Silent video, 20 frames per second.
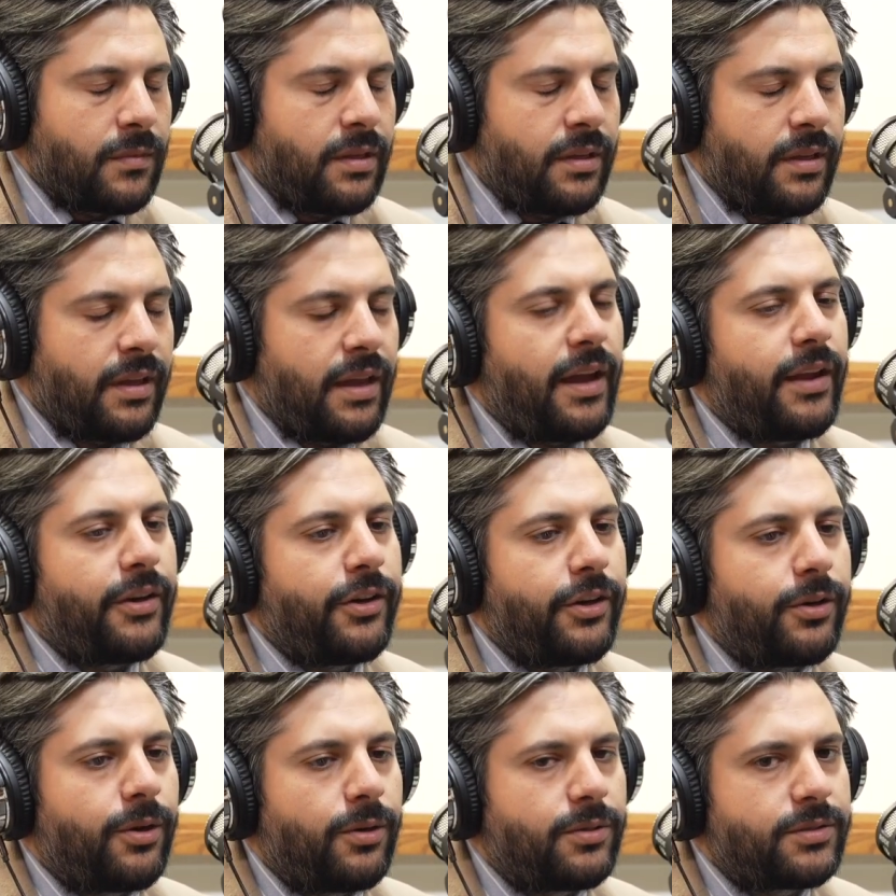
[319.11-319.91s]
Yeah, and
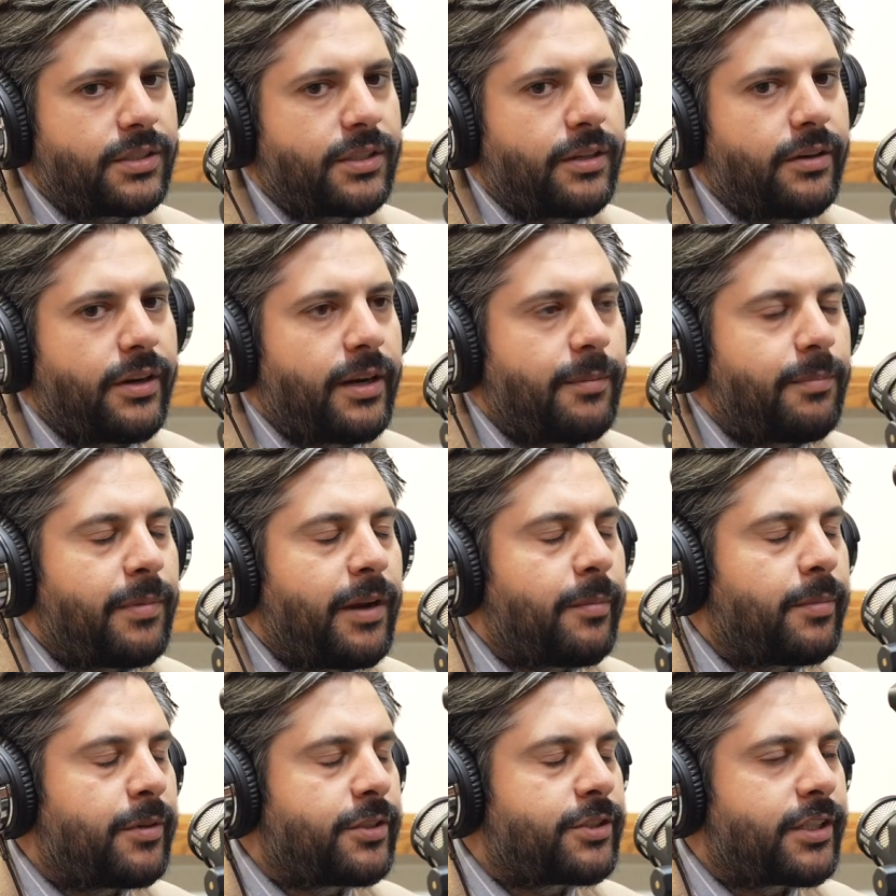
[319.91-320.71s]
your goal is to create a
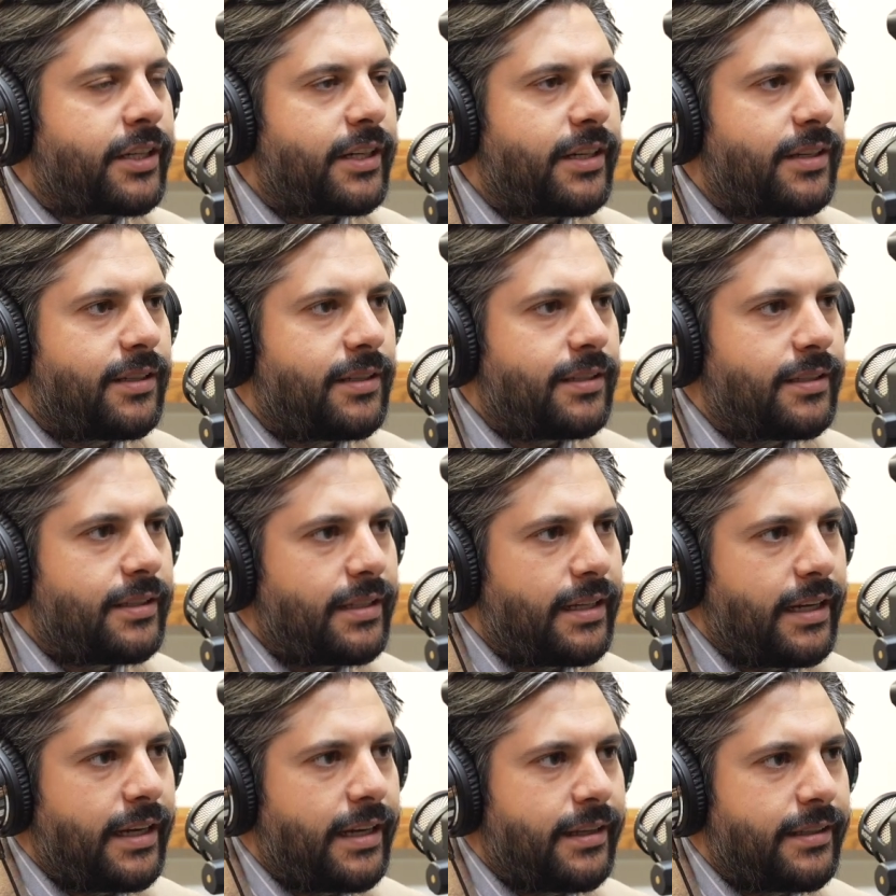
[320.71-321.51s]
paper trail.
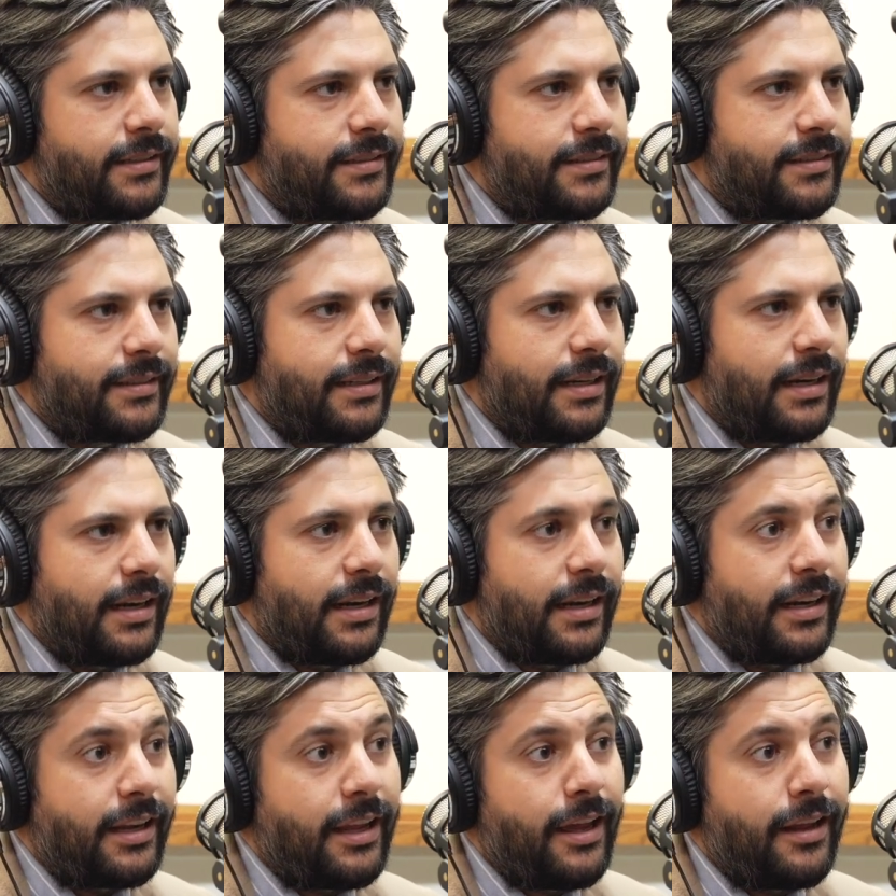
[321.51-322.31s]
And
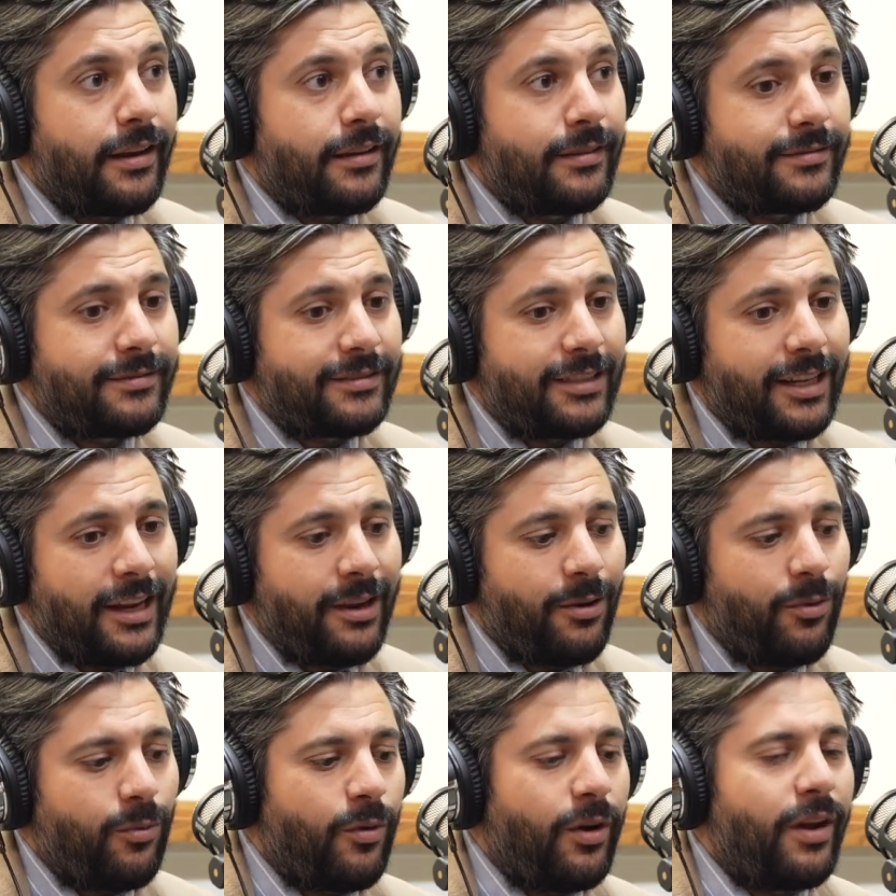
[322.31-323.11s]
again,
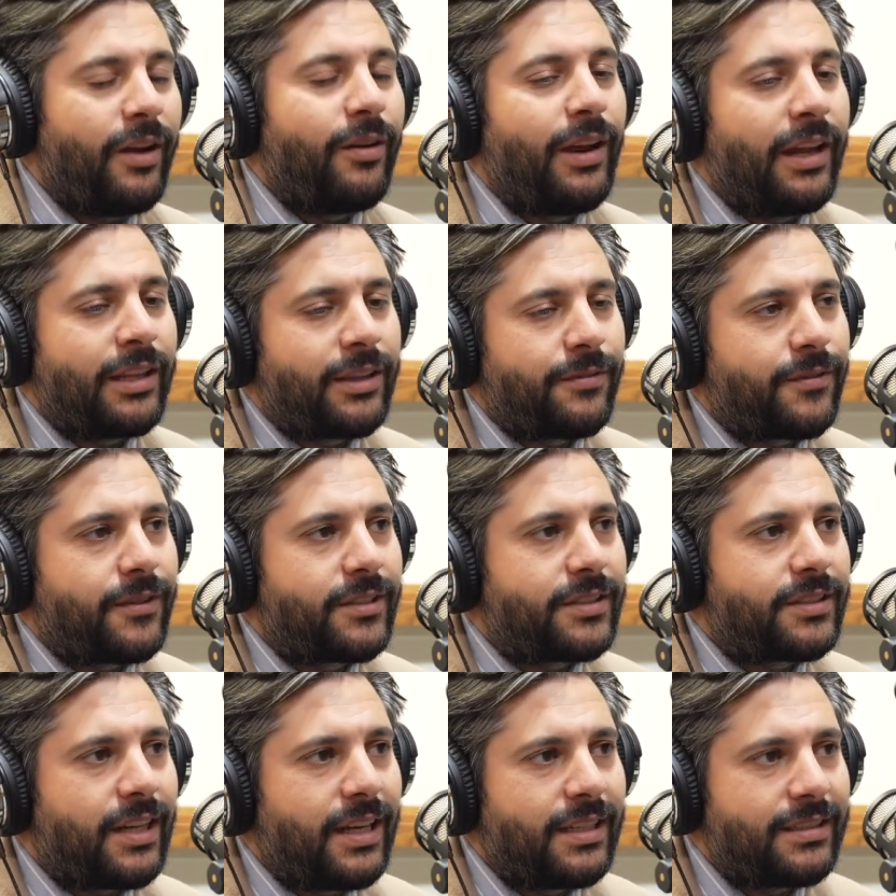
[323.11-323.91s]
at the
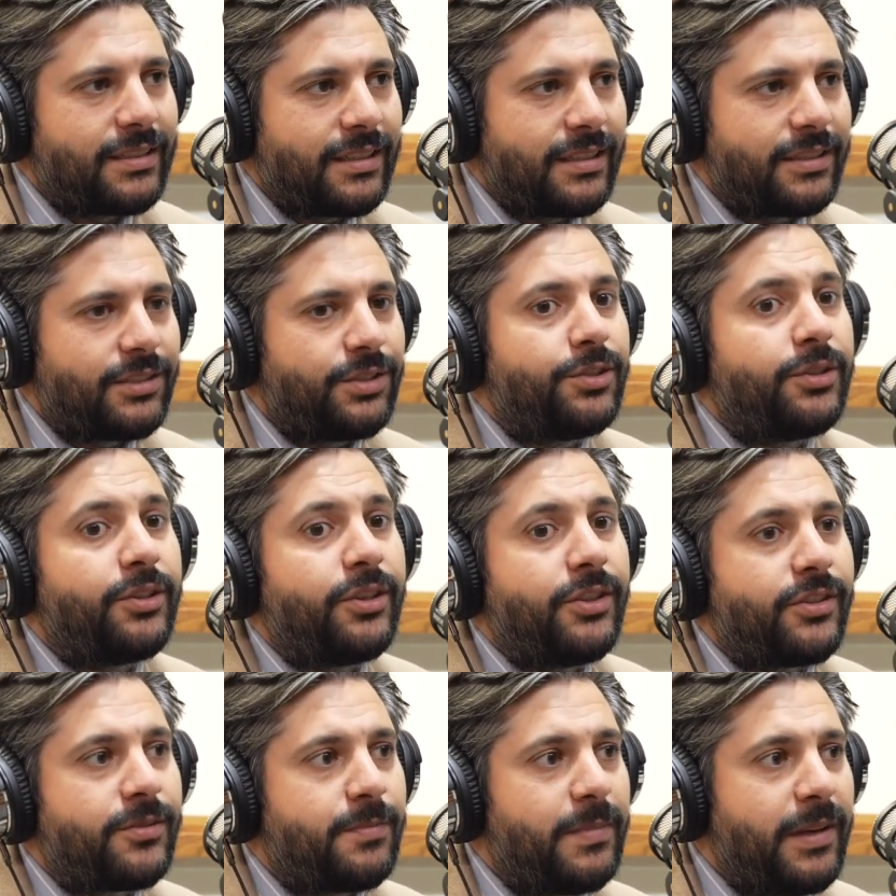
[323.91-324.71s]
first signs of this, you
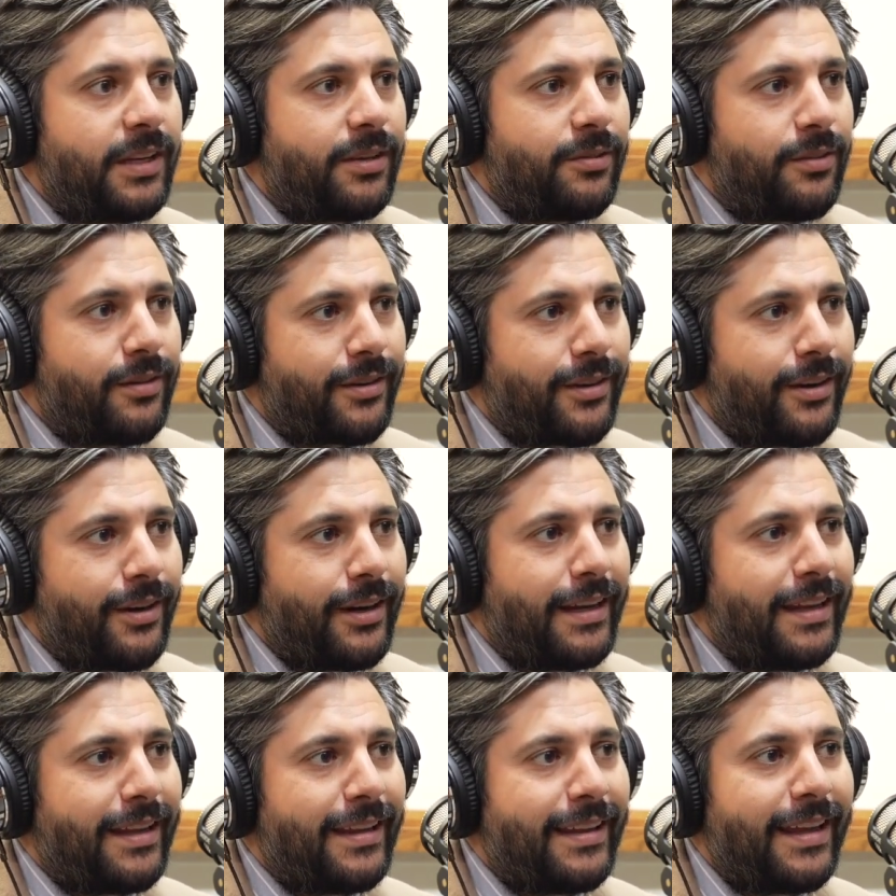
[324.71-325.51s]
could speak to an
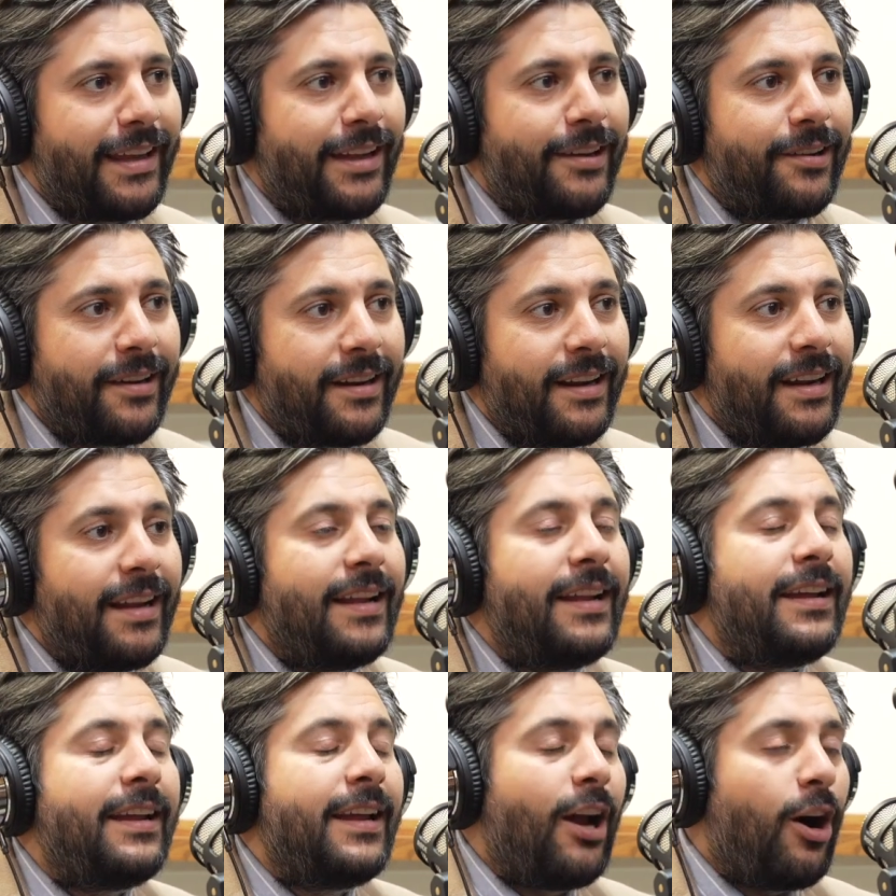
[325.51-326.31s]
attorney and they could
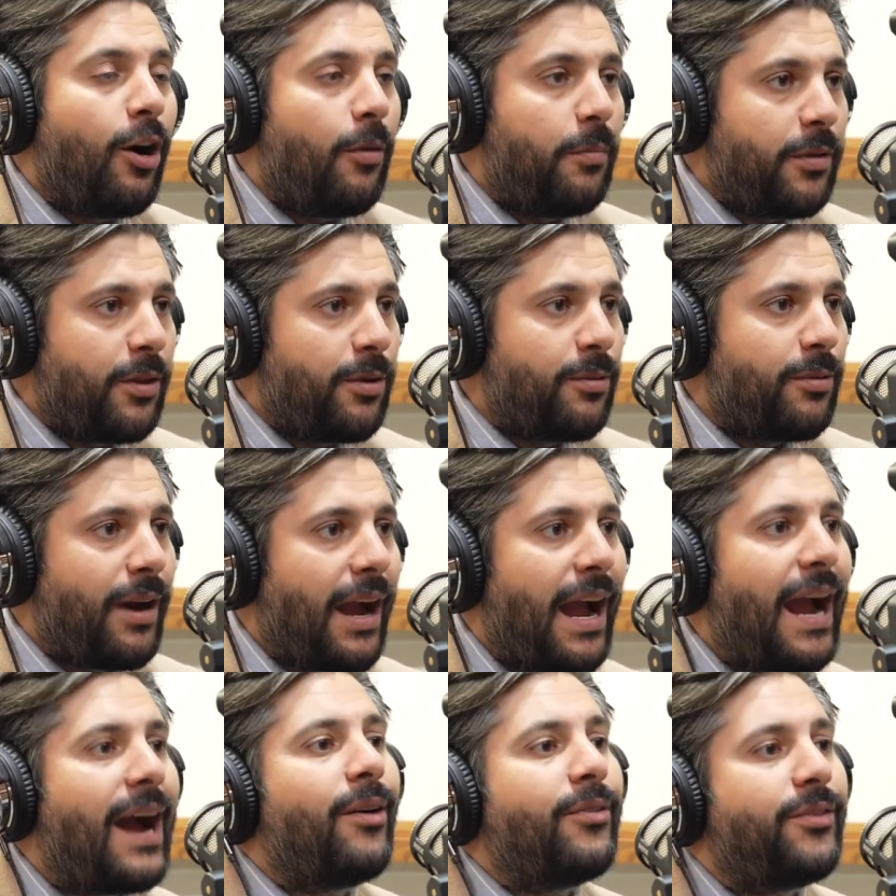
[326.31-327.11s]
help you
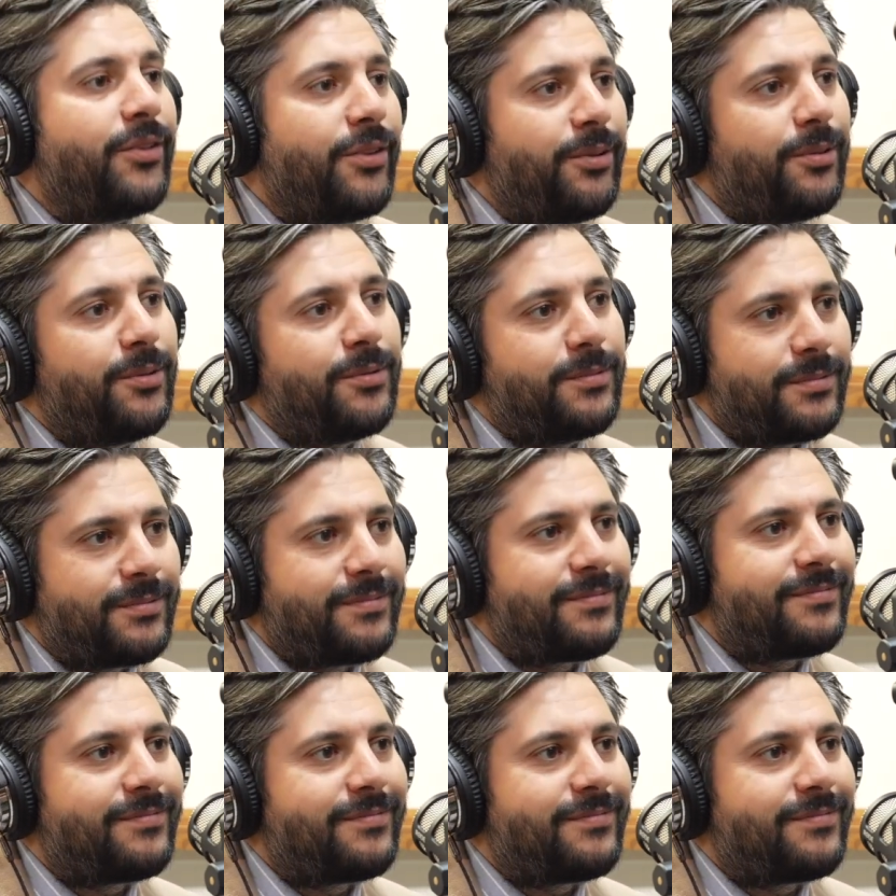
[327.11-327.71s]
how to